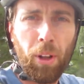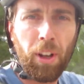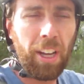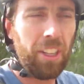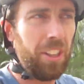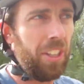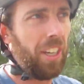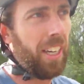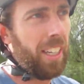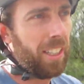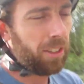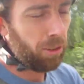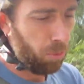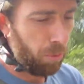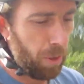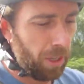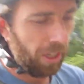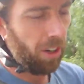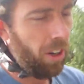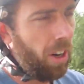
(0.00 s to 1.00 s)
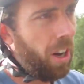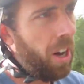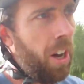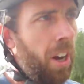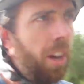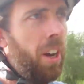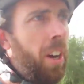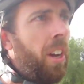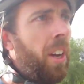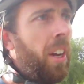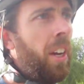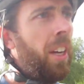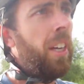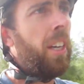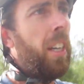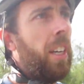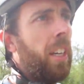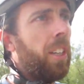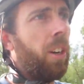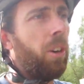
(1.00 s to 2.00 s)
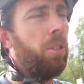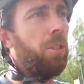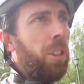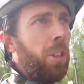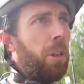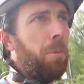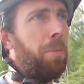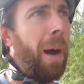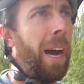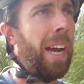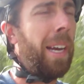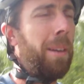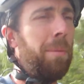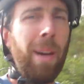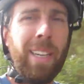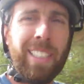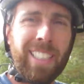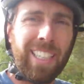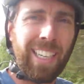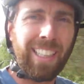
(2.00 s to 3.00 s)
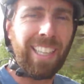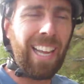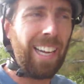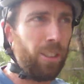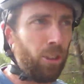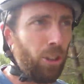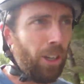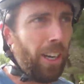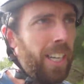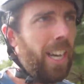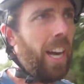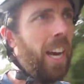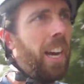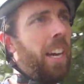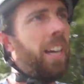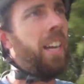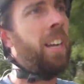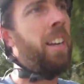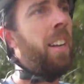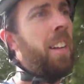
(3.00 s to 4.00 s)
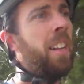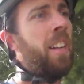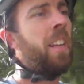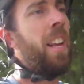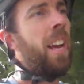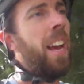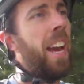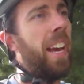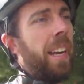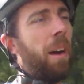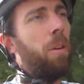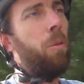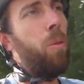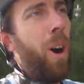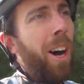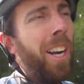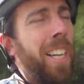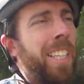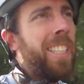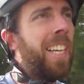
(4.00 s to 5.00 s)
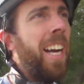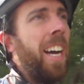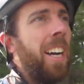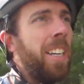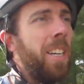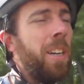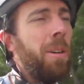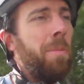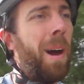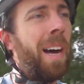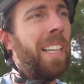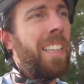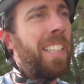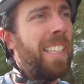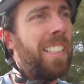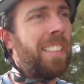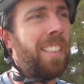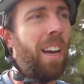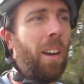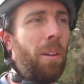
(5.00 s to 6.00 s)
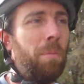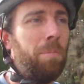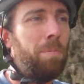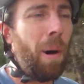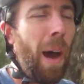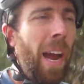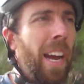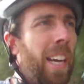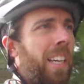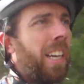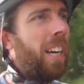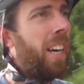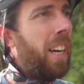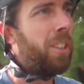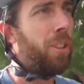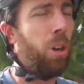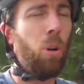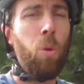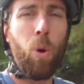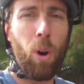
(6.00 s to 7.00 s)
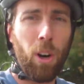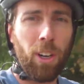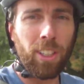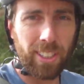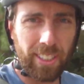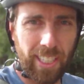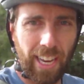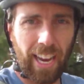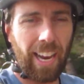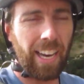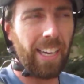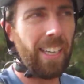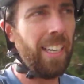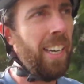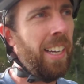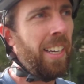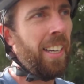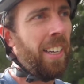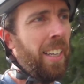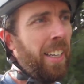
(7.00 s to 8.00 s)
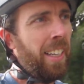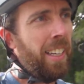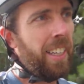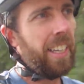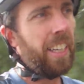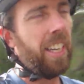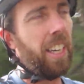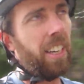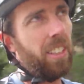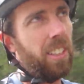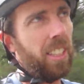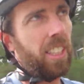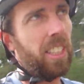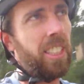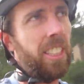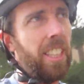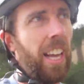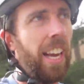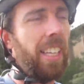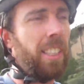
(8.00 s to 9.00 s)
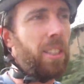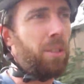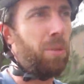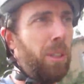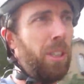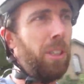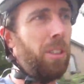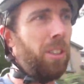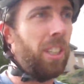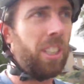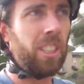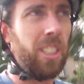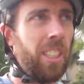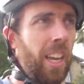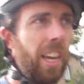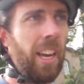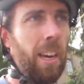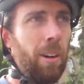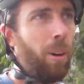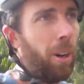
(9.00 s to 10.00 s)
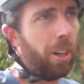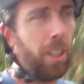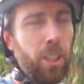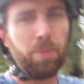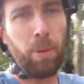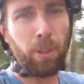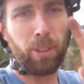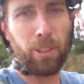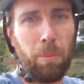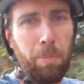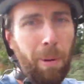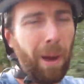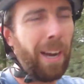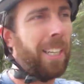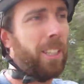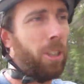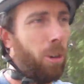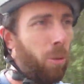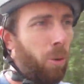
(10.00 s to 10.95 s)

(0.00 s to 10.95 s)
I think. It's a wheel. Goes on your bike, makes it electric. And I want to tell you about this on Bike to Work Day. Here in the States, we do this thing where you're supposed to bike to